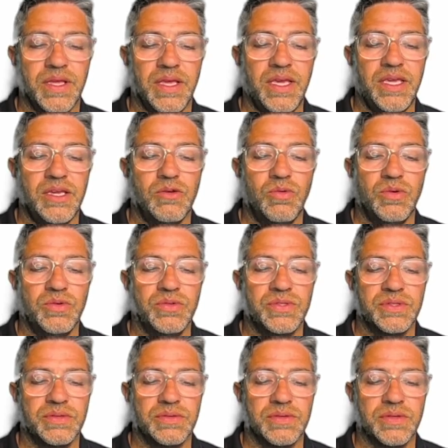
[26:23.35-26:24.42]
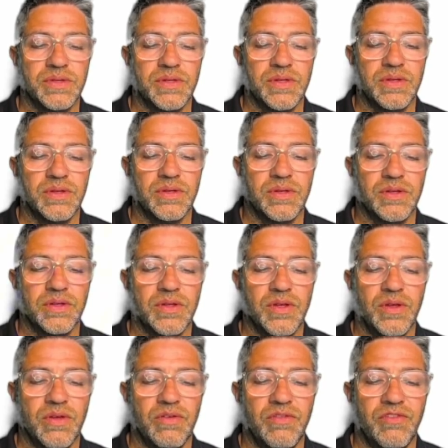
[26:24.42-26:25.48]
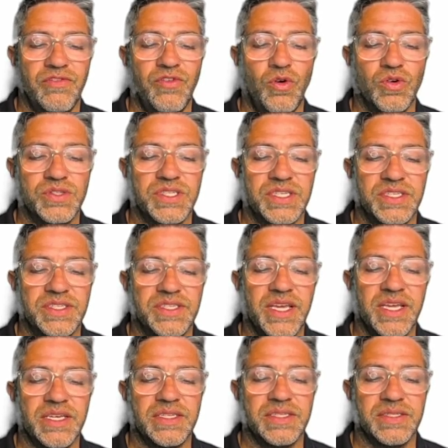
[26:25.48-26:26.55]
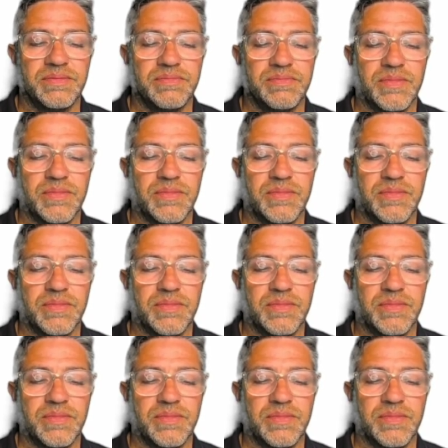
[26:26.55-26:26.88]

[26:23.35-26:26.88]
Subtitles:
equals 46.